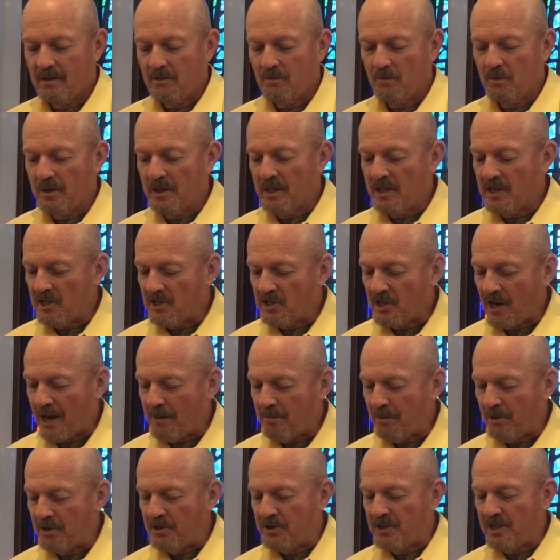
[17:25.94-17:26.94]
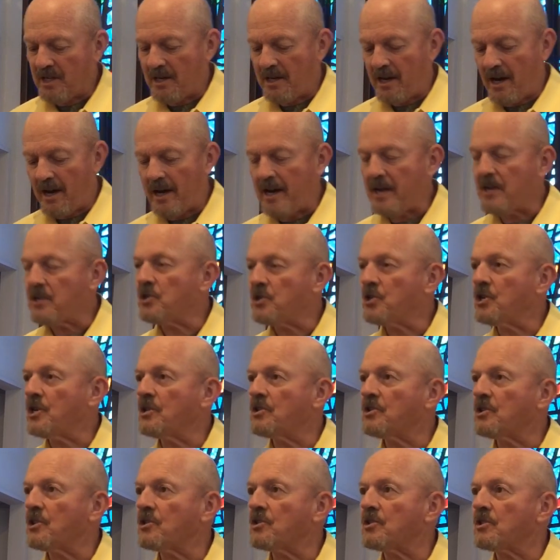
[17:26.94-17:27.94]
When the disciples denied
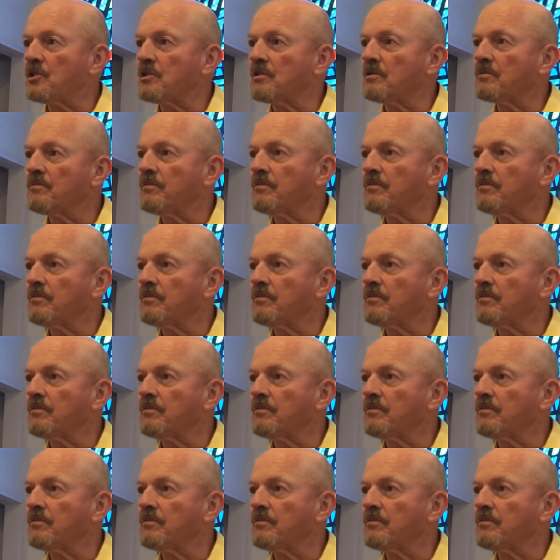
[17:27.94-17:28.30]
Jesus